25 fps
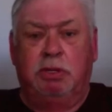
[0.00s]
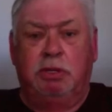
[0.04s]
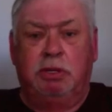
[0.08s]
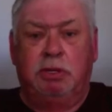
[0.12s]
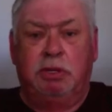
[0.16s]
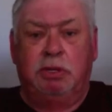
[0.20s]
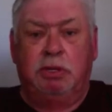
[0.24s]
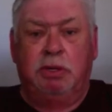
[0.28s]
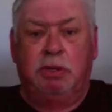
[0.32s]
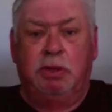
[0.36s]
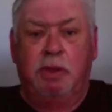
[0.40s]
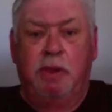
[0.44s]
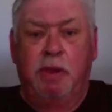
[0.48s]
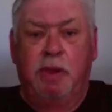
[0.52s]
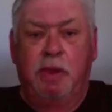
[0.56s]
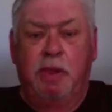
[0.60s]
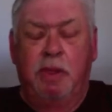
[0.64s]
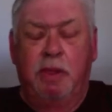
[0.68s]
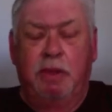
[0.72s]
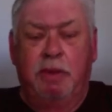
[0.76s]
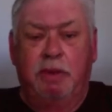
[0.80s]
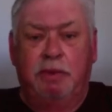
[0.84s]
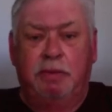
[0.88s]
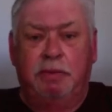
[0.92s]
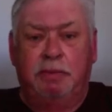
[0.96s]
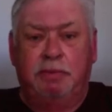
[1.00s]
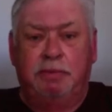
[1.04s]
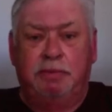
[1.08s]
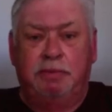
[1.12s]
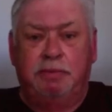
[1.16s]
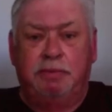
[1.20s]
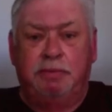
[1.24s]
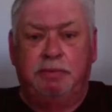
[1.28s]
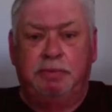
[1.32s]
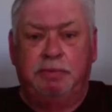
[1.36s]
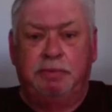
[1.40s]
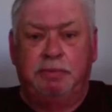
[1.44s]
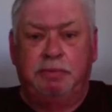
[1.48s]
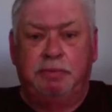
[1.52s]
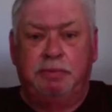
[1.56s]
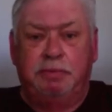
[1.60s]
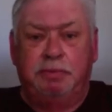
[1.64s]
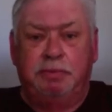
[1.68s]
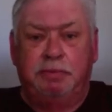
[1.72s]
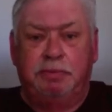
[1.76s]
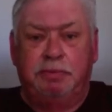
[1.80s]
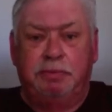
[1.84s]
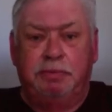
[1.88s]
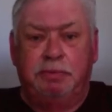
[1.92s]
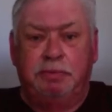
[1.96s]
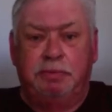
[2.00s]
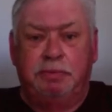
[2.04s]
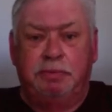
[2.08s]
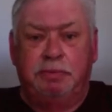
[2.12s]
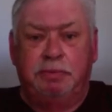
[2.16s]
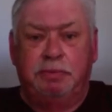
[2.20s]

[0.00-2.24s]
Nothing is said.